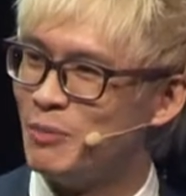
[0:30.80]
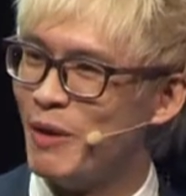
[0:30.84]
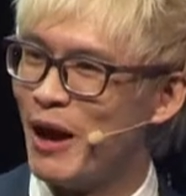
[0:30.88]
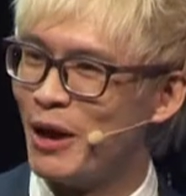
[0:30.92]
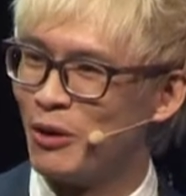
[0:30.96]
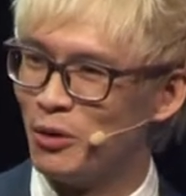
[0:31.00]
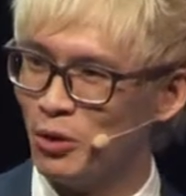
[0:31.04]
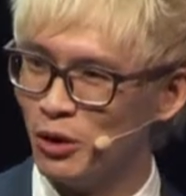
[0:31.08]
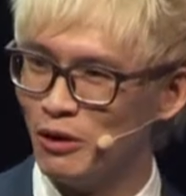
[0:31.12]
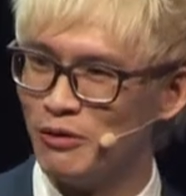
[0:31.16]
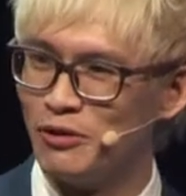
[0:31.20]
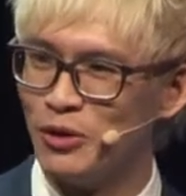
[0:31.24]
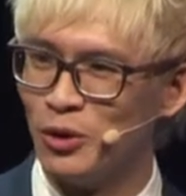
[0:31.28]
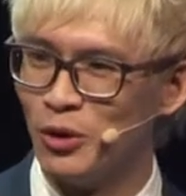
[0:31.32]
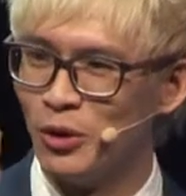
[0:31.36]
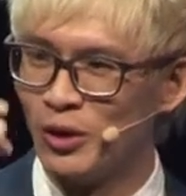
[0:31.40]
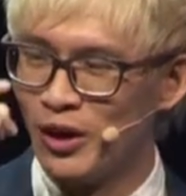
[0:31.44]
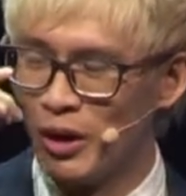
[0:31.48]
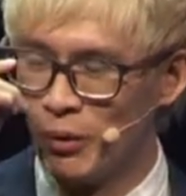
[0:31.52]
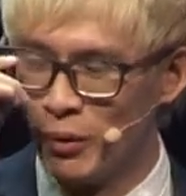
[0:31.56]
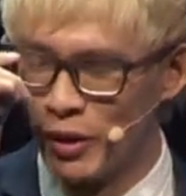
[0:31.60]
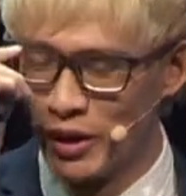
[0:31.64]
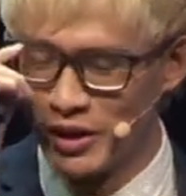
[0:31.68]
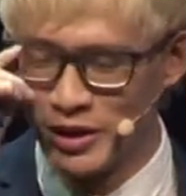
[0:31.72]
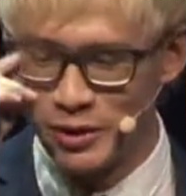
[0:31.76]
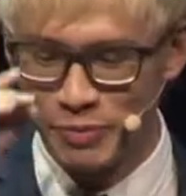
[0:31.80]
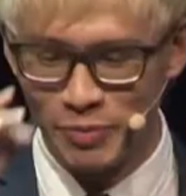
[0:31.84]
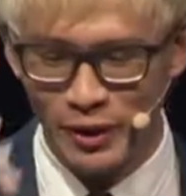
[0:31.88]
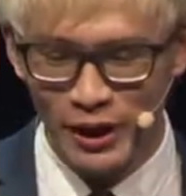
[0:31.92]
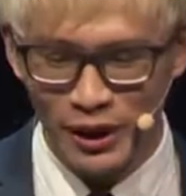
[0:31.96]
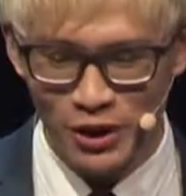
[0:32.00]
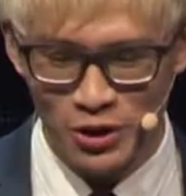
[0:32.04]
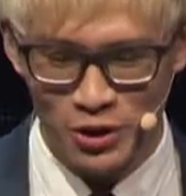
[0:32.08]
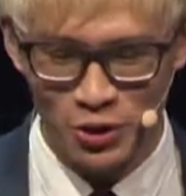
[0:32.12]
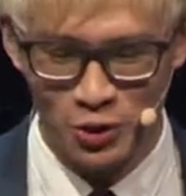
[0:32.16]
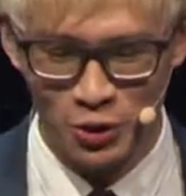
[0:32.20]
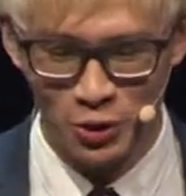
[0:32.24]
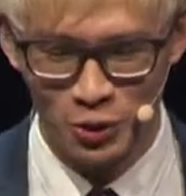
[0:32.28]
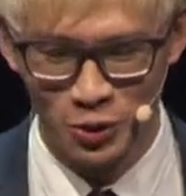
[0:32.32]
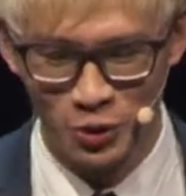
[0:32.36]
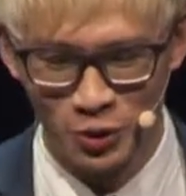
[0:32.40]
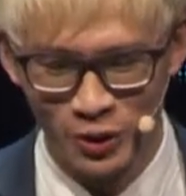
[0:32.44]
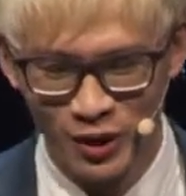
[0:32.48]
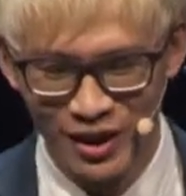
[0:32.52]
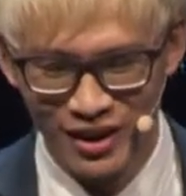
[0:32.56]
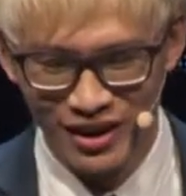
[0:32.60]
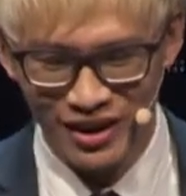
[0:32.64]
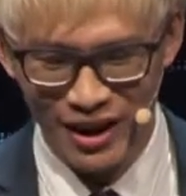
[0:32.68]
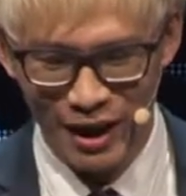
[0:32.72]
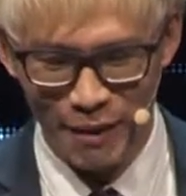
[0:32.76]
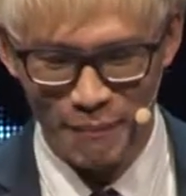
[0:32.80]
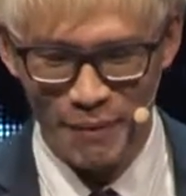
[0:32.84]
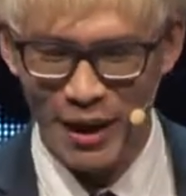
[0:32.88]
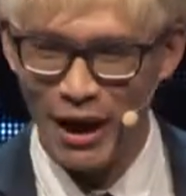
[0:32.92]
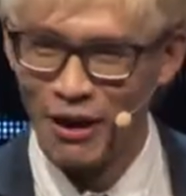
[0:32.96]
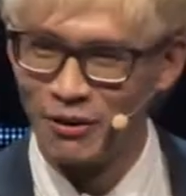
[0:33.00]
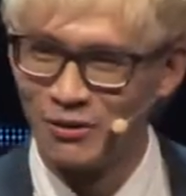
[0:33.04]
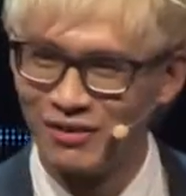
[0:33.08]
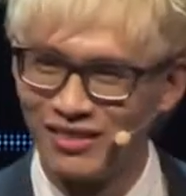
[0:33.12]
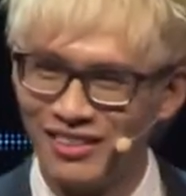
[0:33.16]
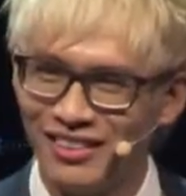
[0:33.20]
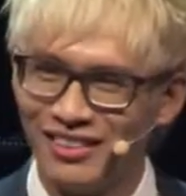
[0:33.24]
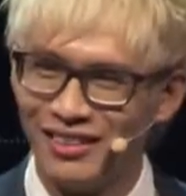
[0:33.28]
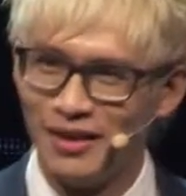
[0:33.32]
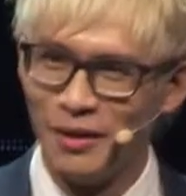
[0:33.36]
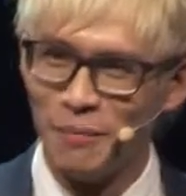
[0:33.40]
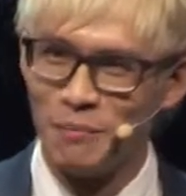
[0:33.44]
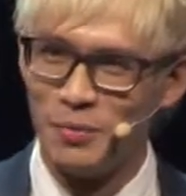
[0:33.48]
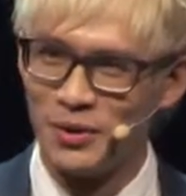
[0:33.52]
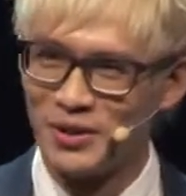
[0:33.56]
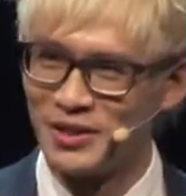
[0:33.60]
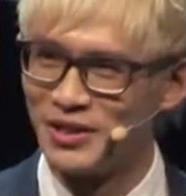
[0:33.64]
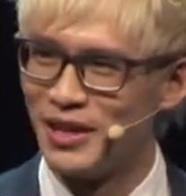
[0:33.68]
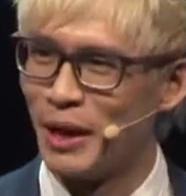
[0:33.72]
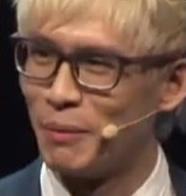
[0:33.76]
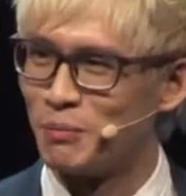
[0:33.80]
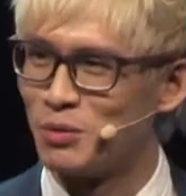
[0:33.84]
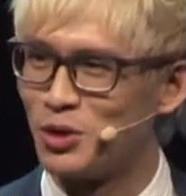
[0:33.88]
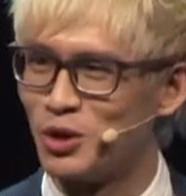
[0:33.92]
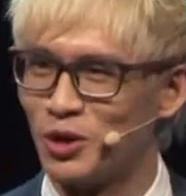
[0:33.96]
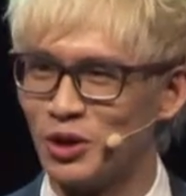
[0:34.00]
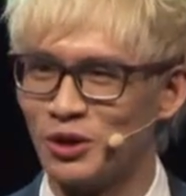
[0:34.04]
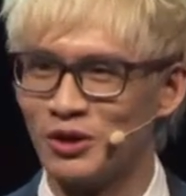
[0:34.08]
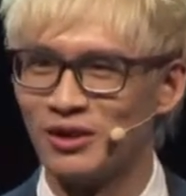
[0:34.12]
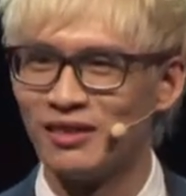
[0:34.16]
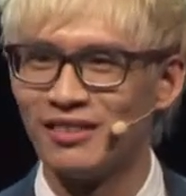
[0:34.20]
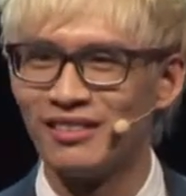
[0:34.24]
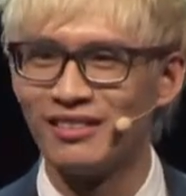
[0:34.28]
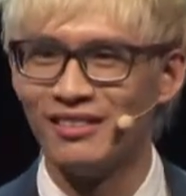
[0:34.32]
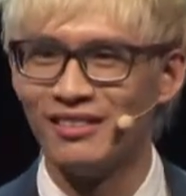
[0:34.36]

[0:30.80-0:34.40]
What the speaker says: about all of you. And I want to speak to you about perception.